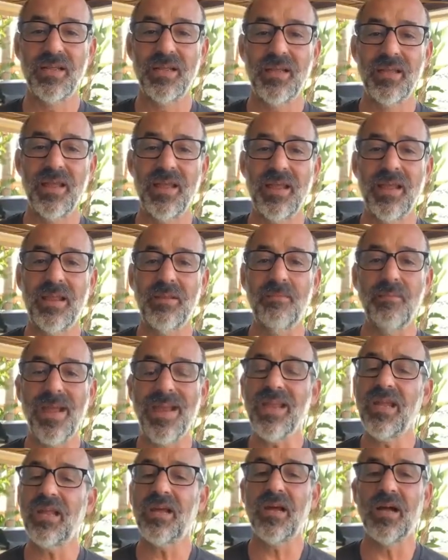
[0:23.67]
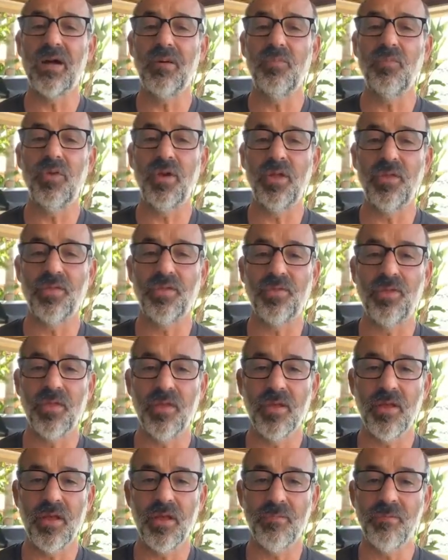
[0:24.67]
and many come with
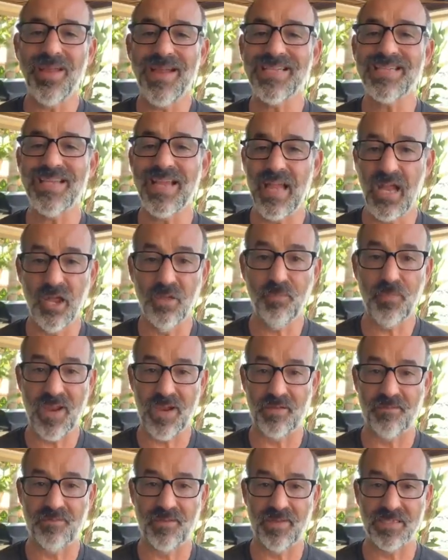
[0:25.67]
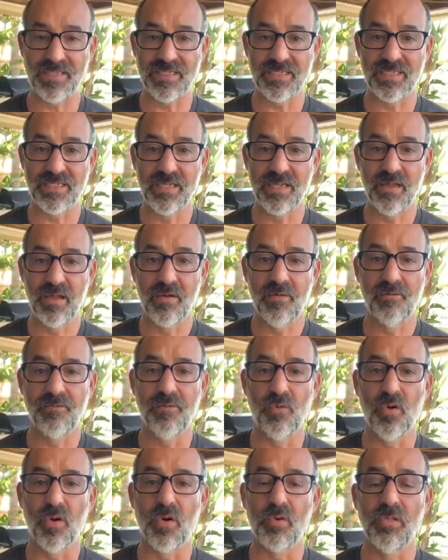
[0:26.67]
amazing health benefits
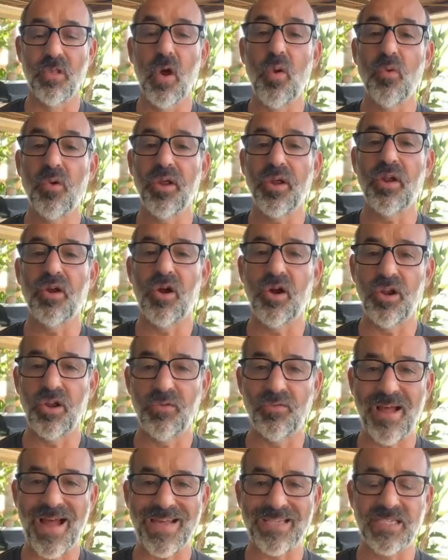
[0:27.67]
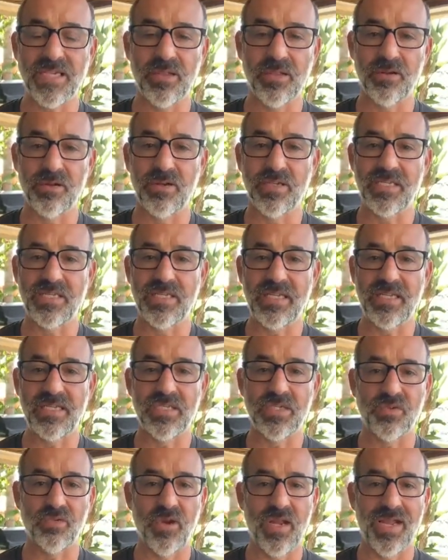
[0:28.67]
for lowering cardiovascular disease
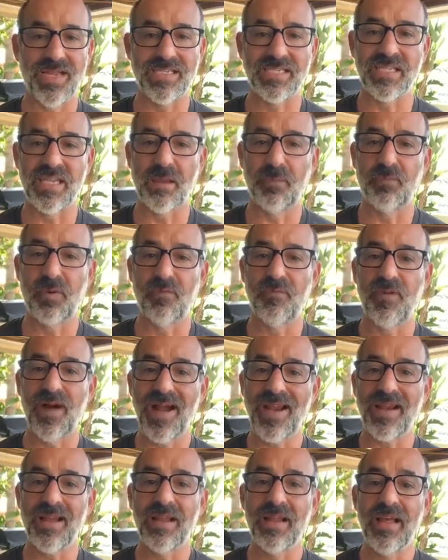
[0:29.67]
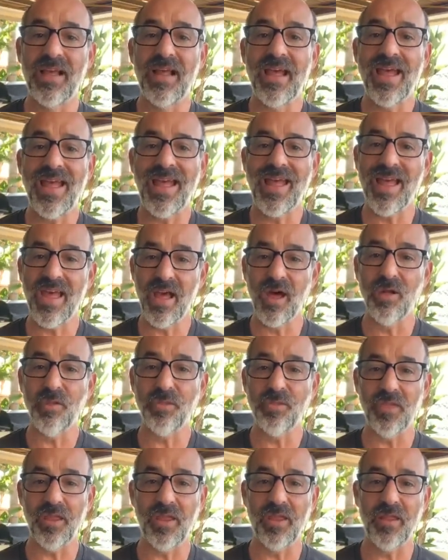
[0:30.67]
risk and providing
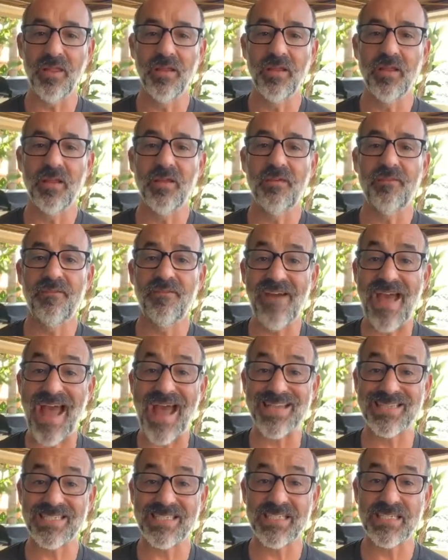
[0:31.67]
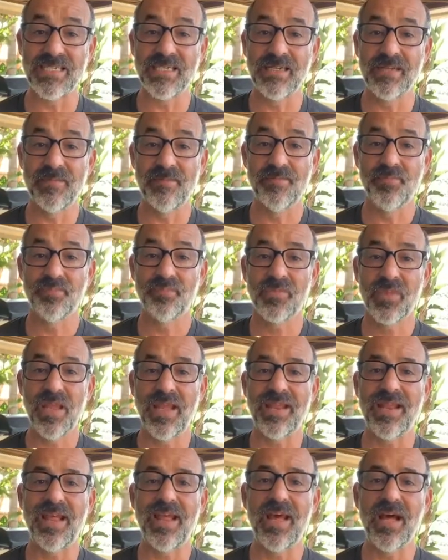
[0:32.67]
healthy fats and
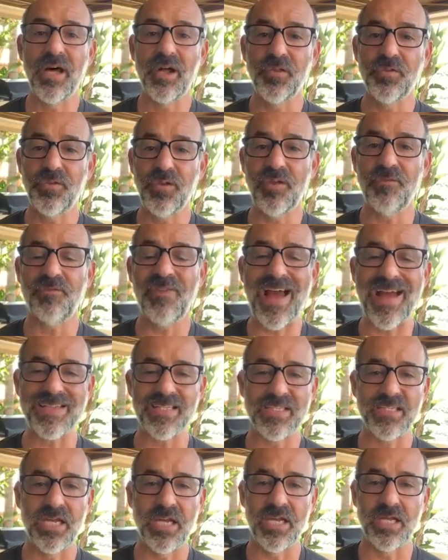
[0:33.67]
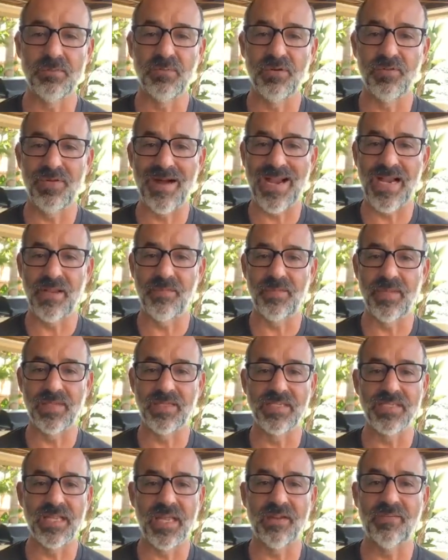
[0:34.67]
healthy fat-soluble vitamins
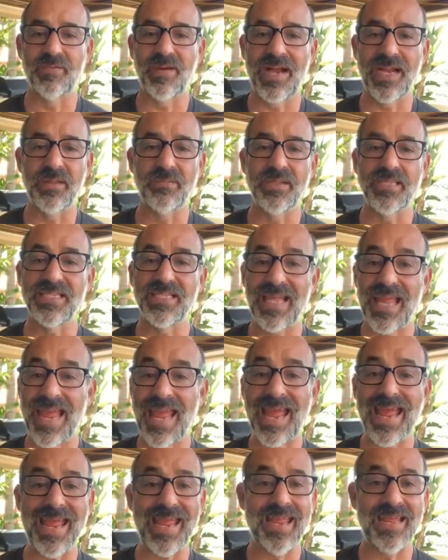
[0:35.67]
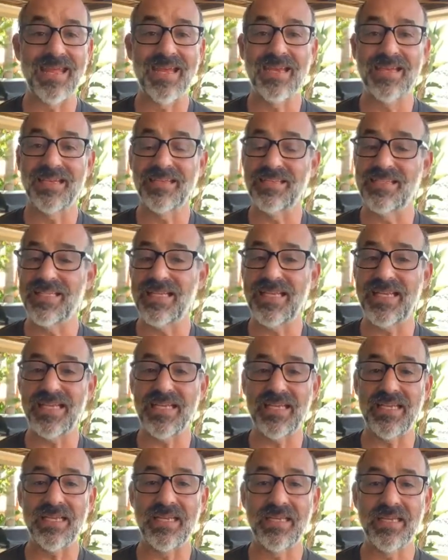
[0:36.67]
like vitamins A,
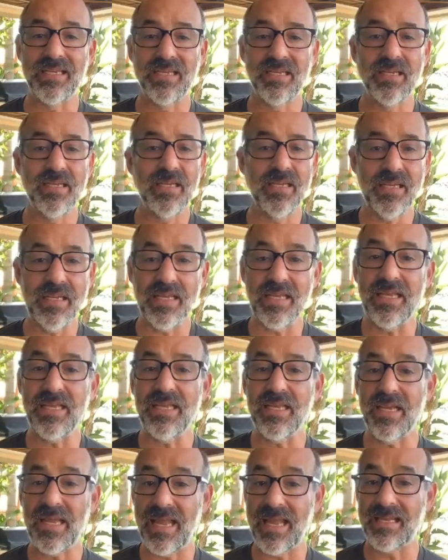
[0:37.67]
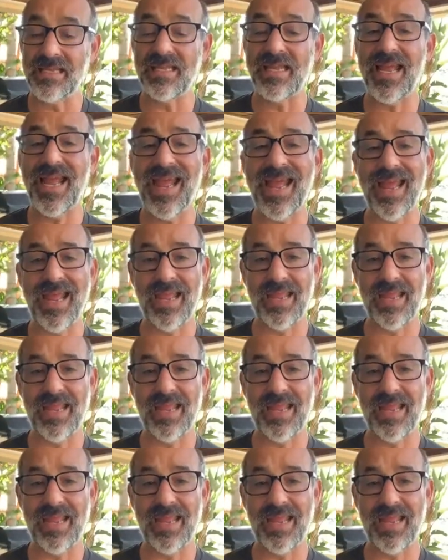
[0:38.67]
D, E, and K.